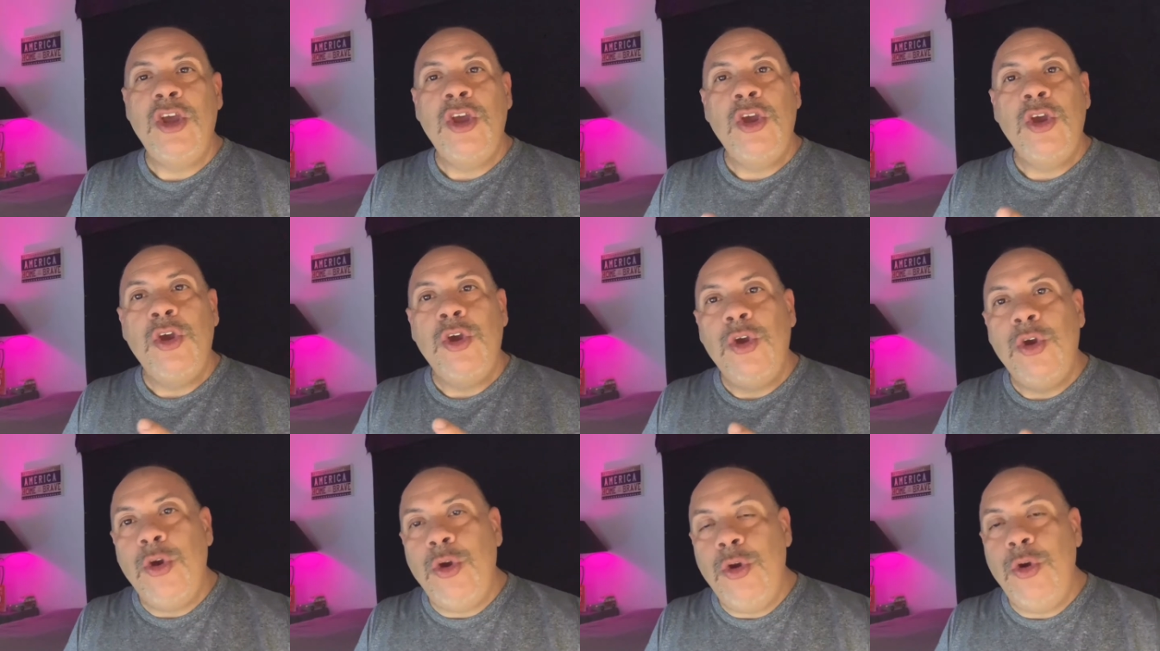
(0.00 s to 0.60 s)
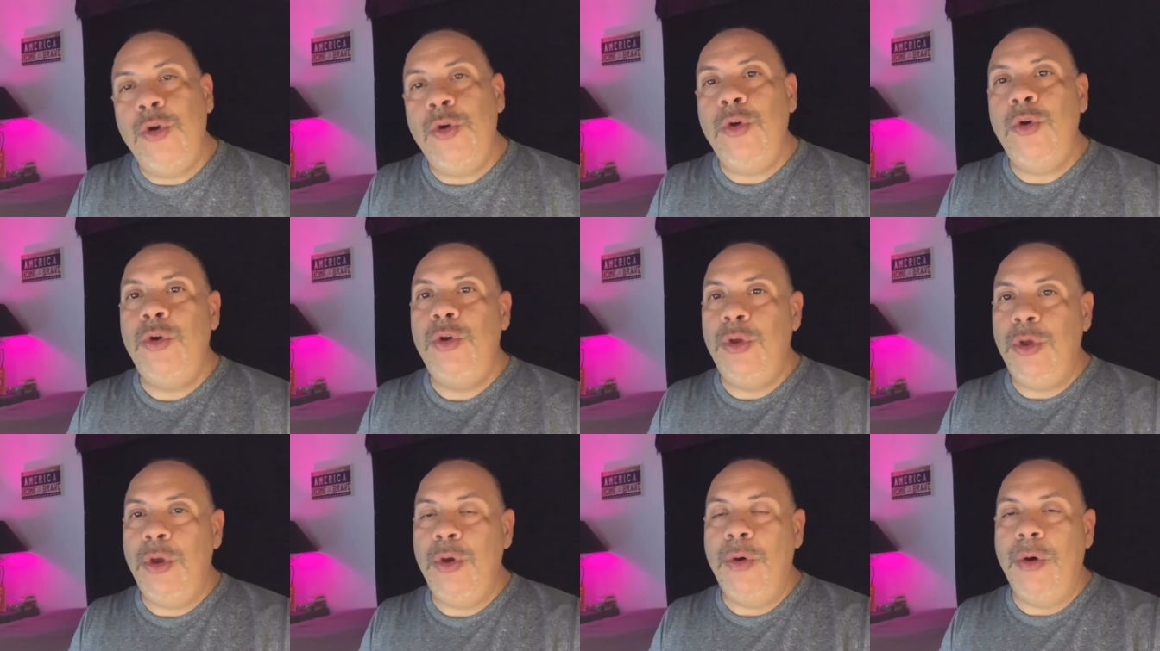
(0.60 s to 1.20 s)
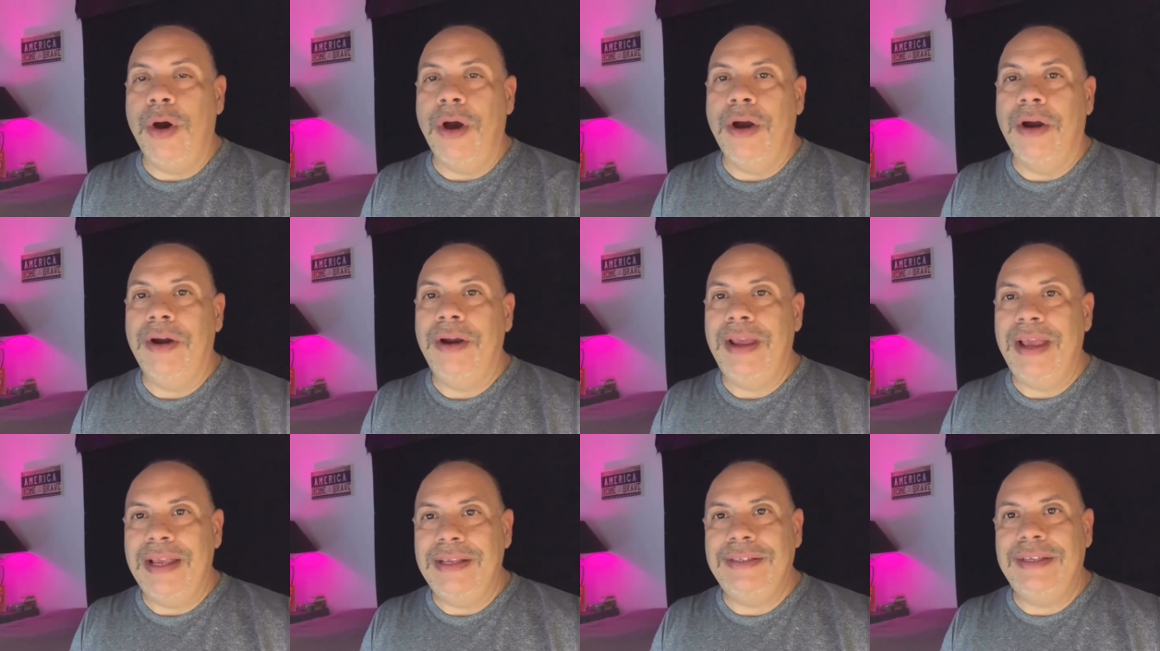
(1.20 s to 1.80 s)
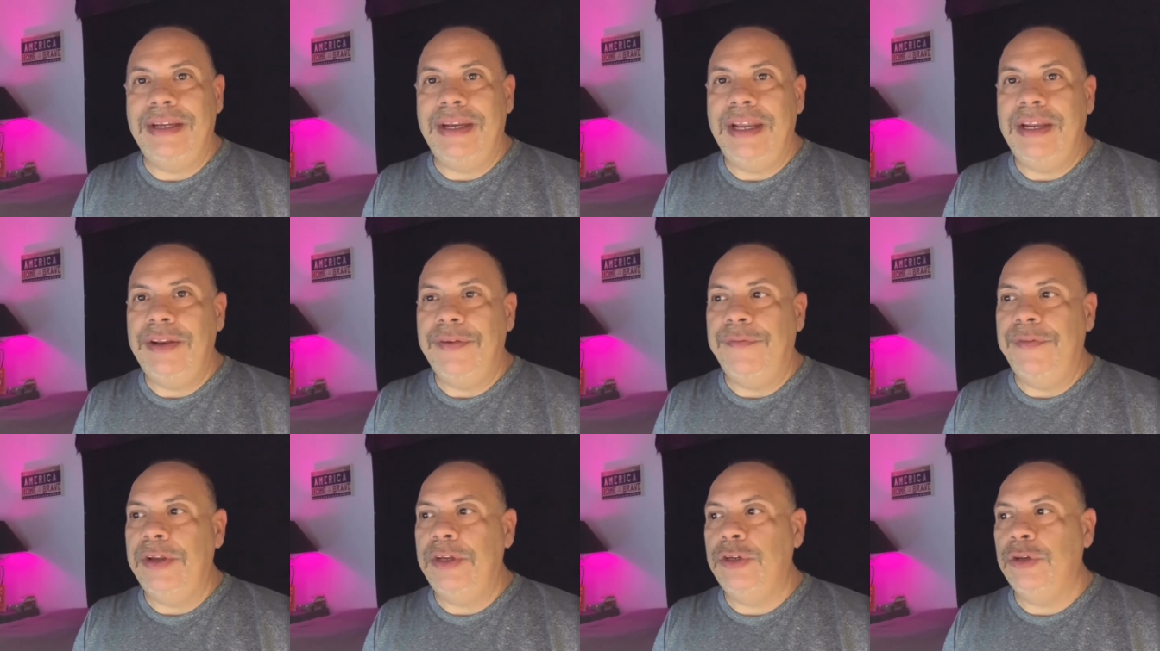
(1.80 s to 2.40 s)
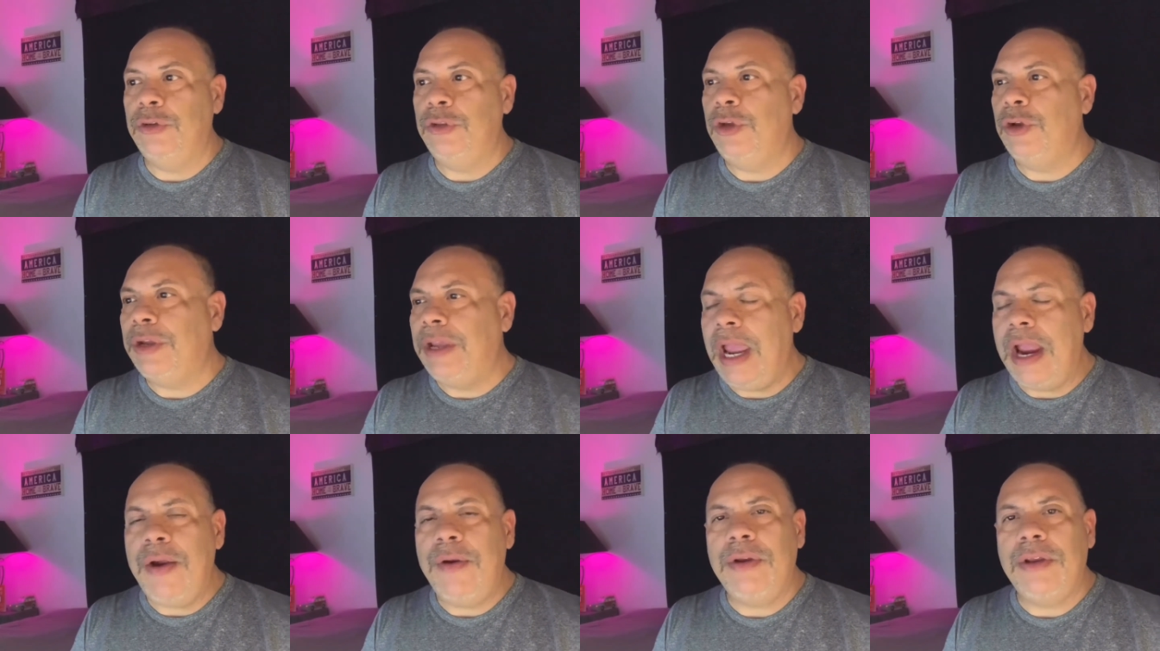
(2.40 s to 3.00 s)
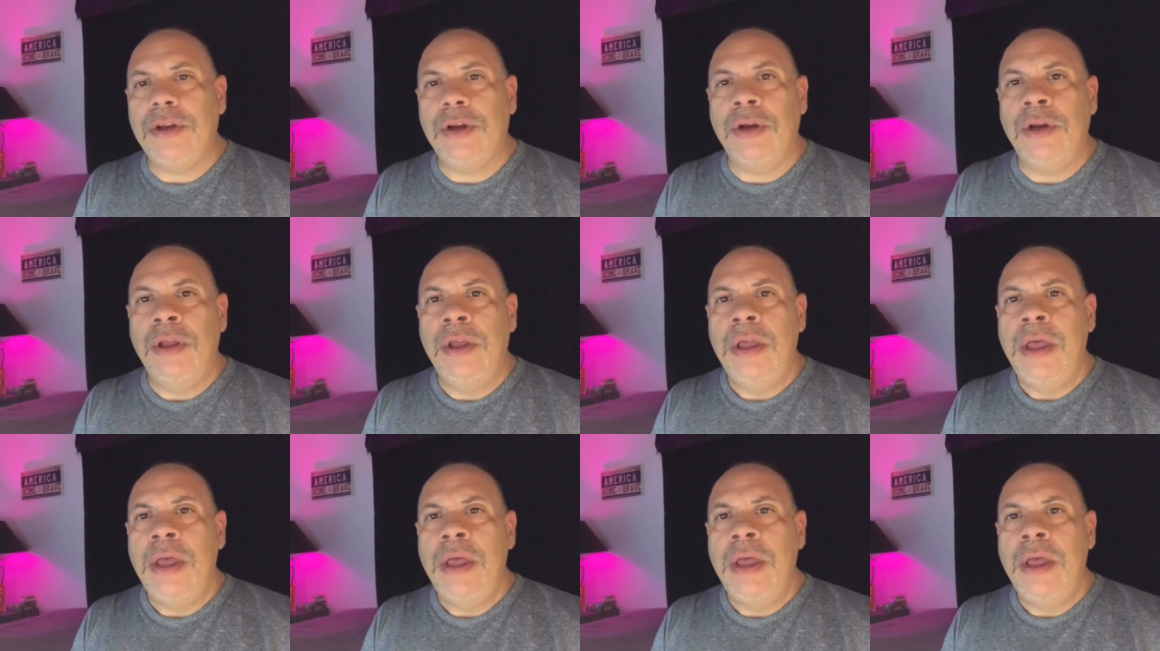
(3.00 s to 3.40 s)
who you are as an individual, your character.